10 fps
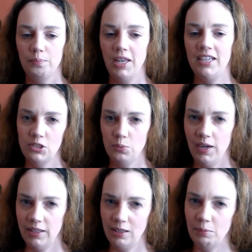place
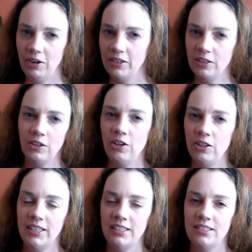where the American
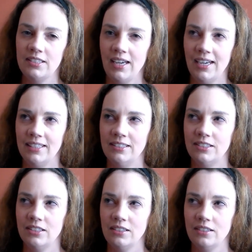girl is
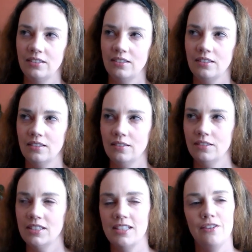and
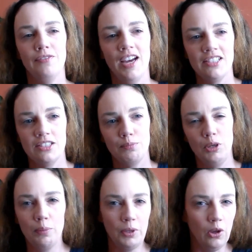there's that vast
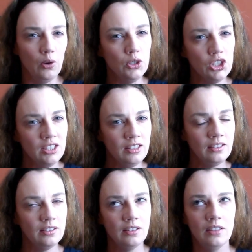purple ocean.
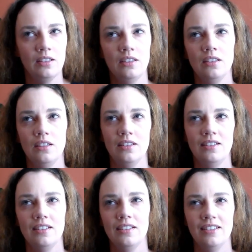
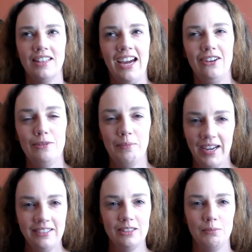That
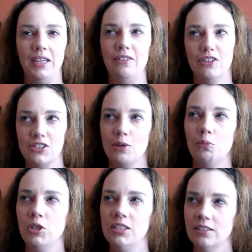reminded me for some
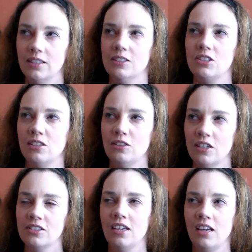reason, and it still
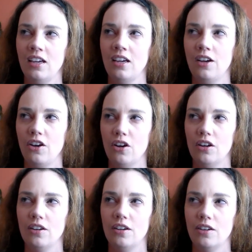does,
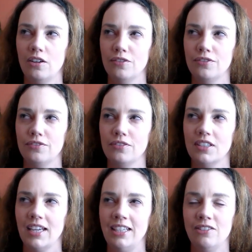of
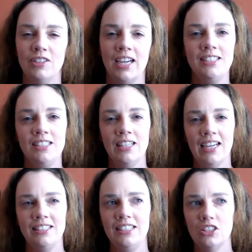kind of
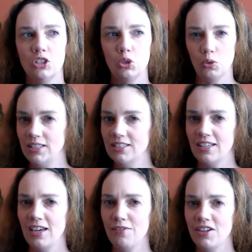1990s
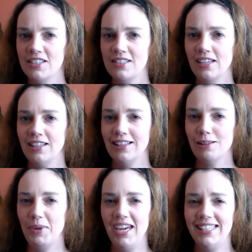screensavers a little
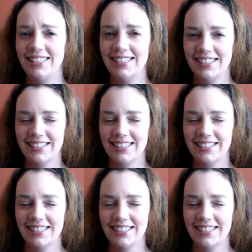bit.